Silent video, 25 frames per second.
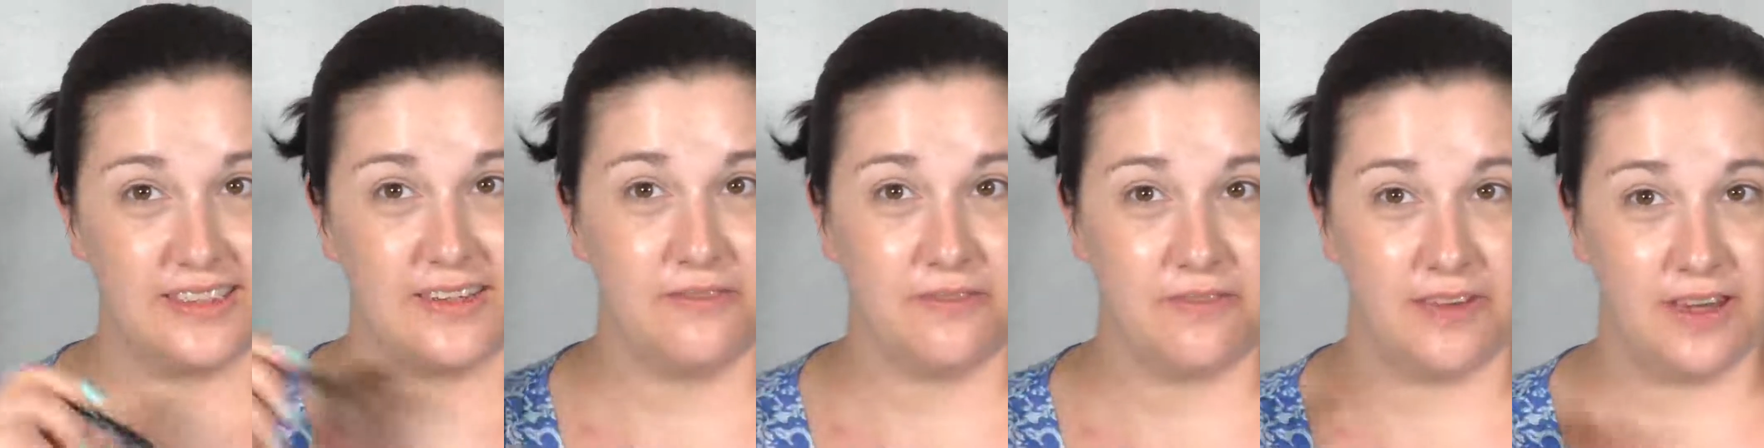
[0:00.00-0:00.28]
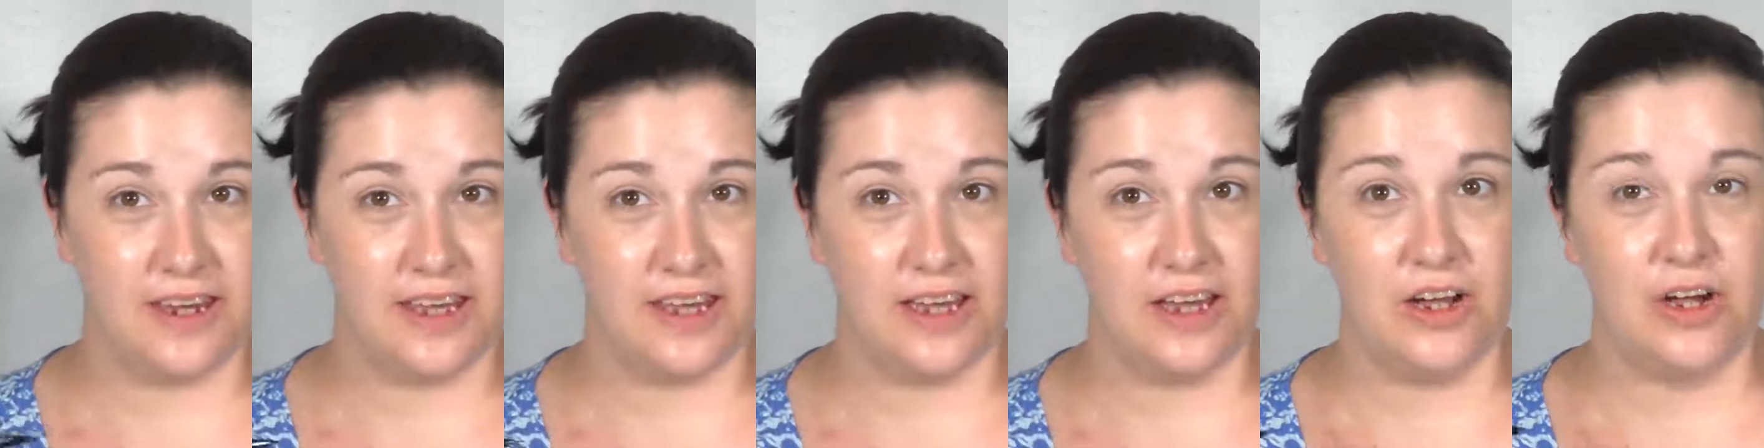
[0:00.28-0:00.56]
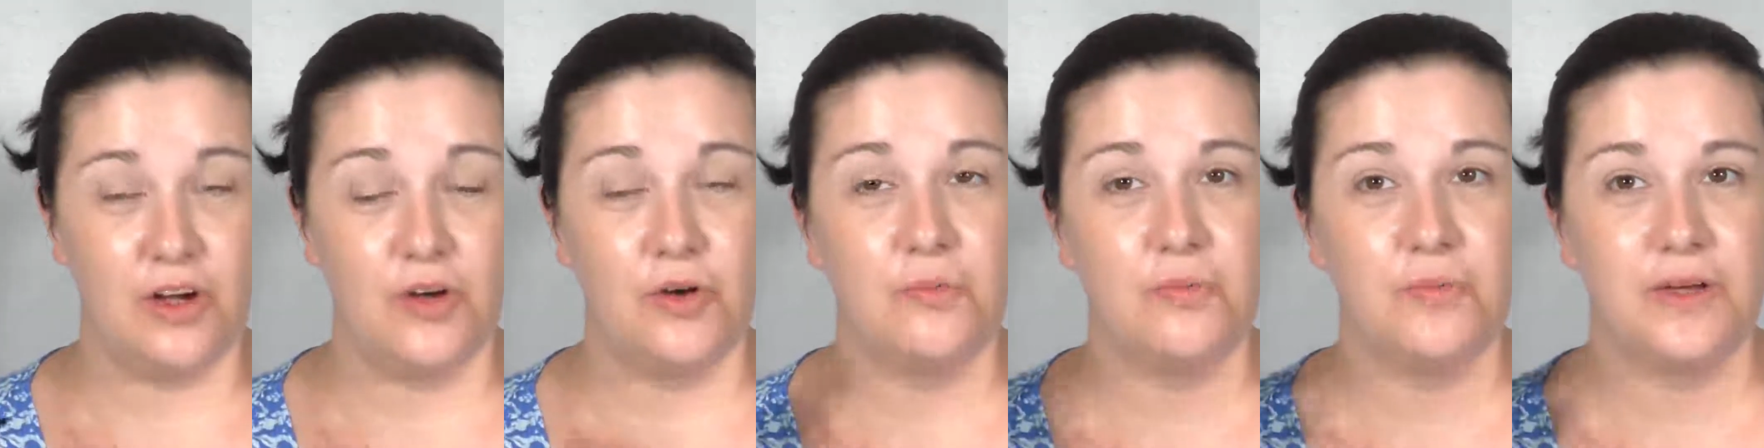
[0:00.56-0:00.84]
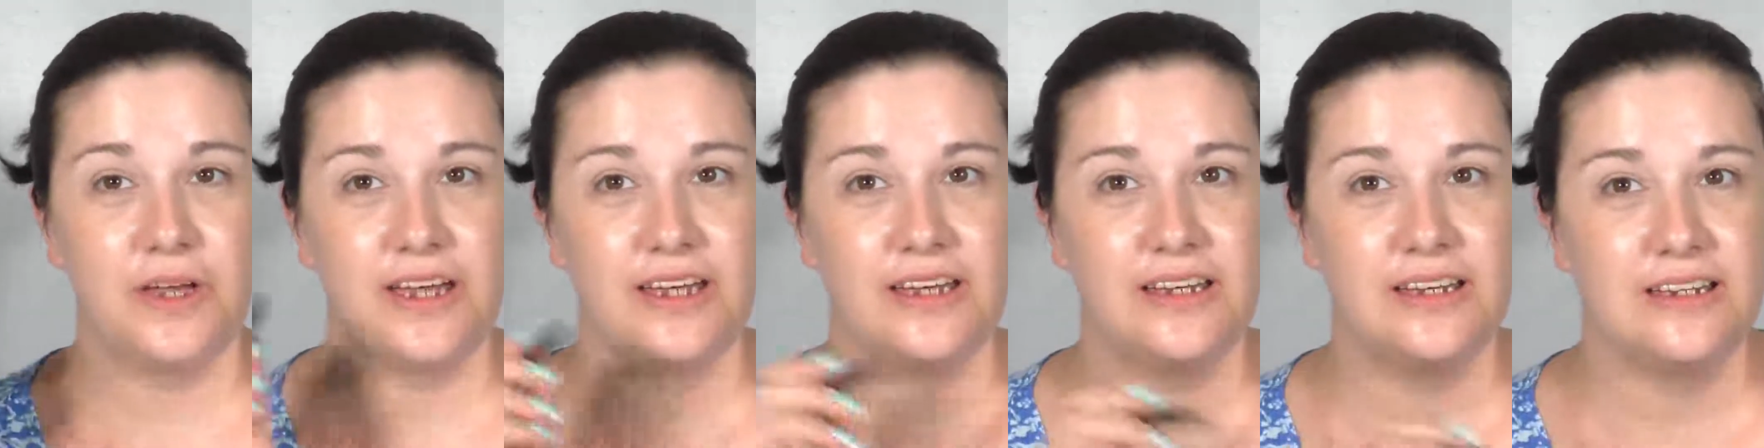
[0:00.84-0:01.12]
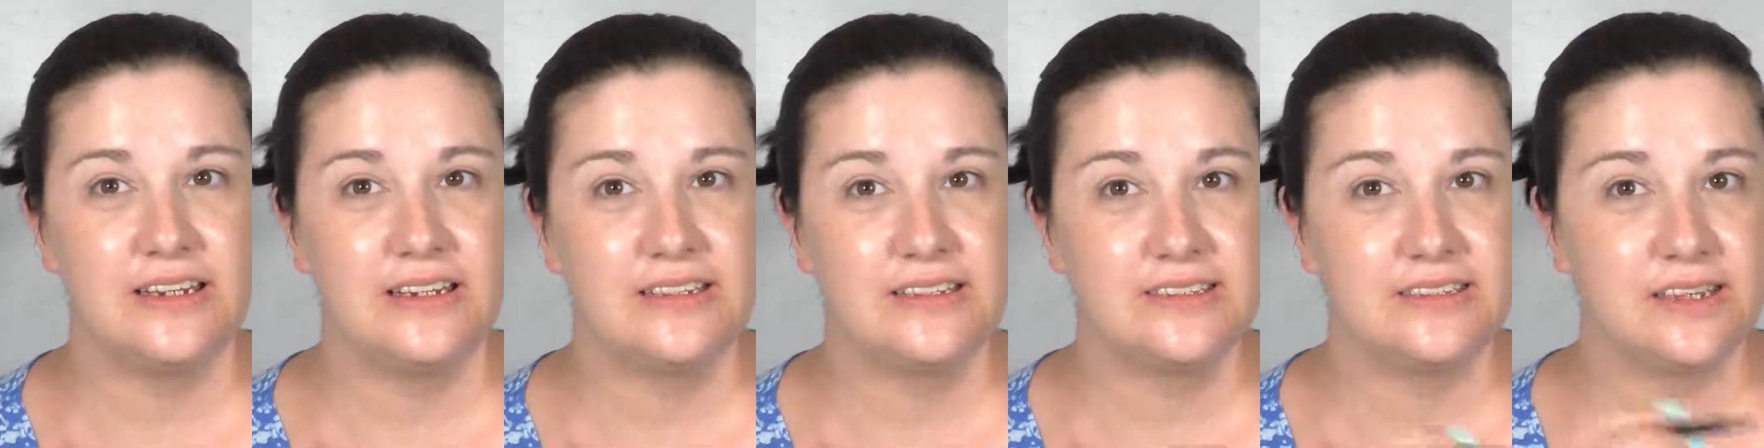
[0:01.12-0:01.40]
video
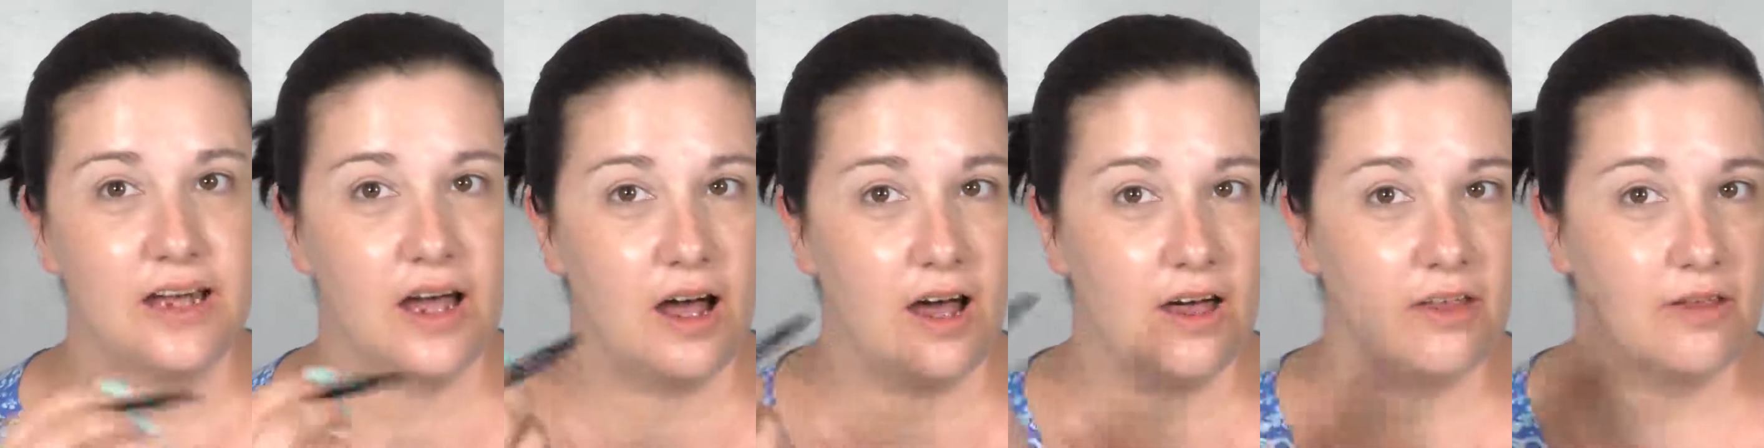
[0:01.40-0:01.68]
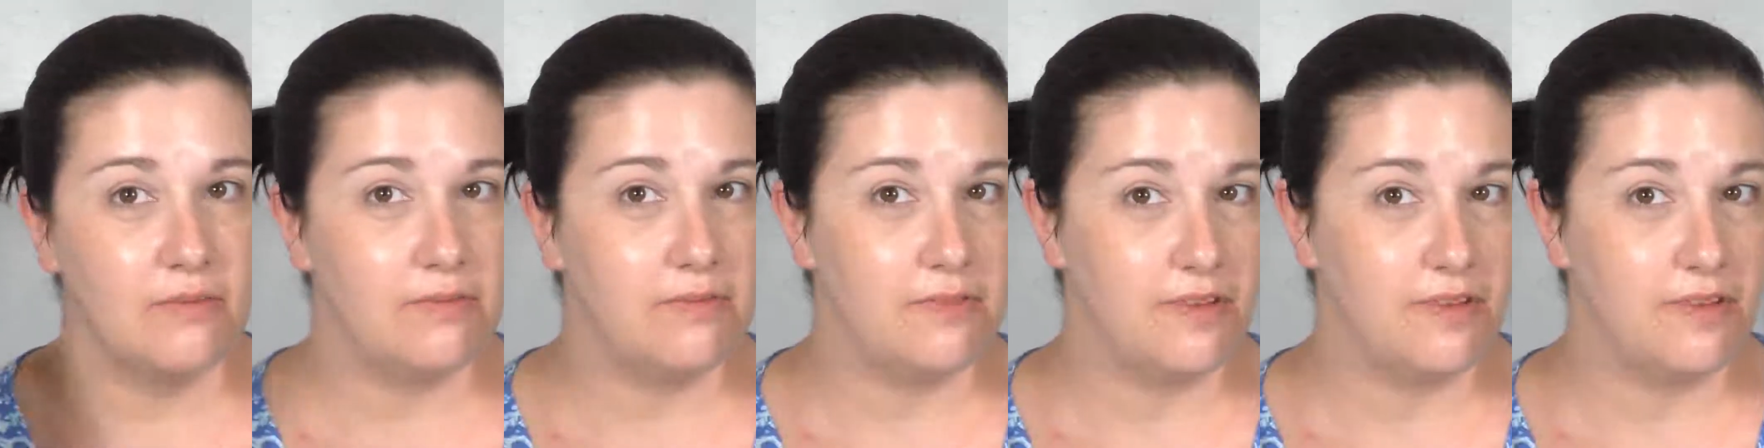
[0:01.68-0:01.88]
because all